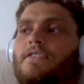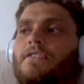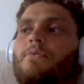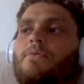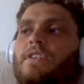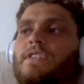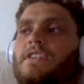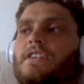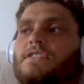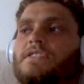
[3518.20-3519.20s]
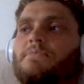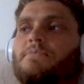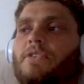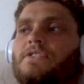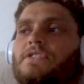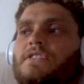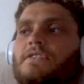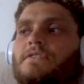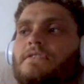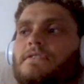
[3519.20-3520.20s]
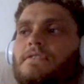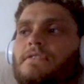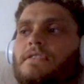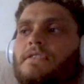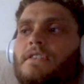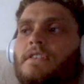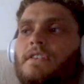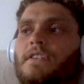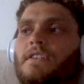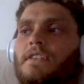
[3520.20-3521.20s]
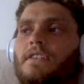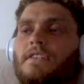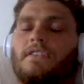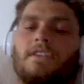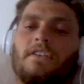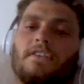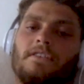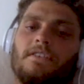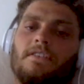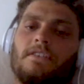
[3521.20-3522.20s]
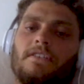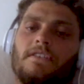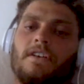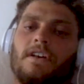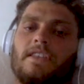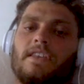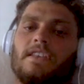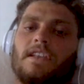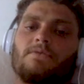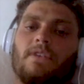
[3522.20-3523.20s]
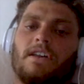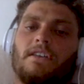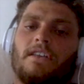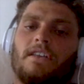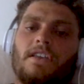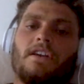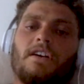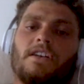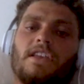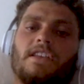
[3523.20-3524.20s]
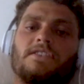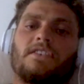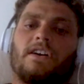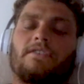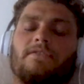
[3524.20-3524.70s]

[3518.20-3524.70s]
whether you're sponsored or I think that's where young kids kind of